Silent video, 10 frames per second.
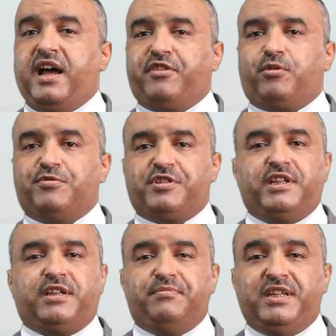
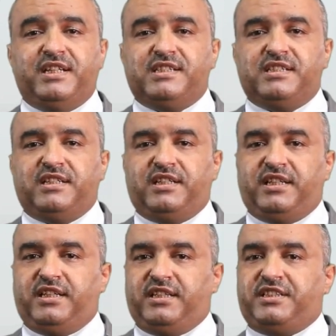Anthropogenic means
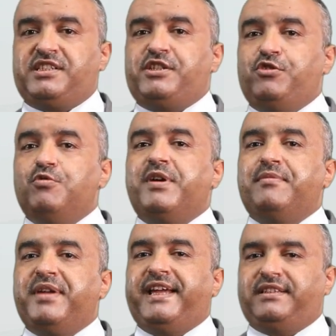it is
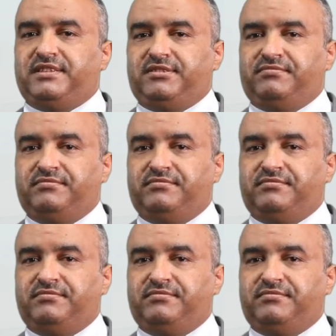human-made.